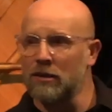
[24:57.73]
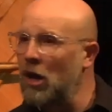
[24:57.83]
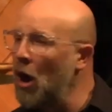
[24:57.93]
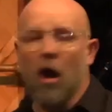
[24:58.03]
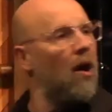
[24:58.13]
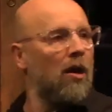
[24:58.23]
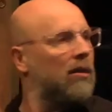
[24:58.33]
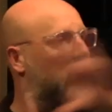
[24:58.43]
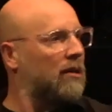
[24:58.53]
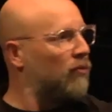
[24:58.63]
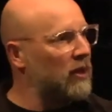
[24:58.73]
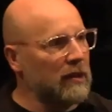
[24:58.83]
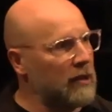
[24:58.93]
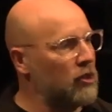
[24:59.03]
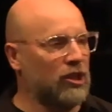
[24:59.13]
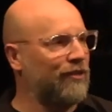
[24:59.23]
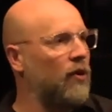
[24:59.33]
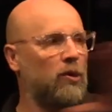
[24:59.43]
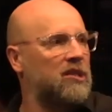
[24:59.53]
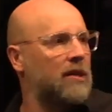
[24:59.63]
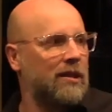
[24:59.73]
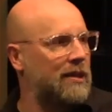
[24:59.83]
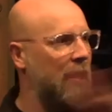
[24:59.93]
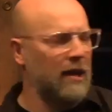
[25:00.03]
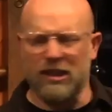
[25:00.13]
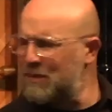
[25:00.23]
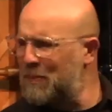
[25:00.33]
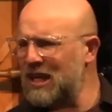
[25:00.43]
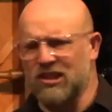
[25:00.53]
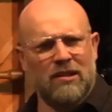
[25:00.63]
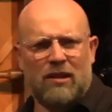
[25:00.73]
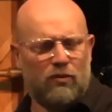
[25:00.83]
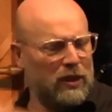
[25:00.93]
to all of the religious folks of the day, especially the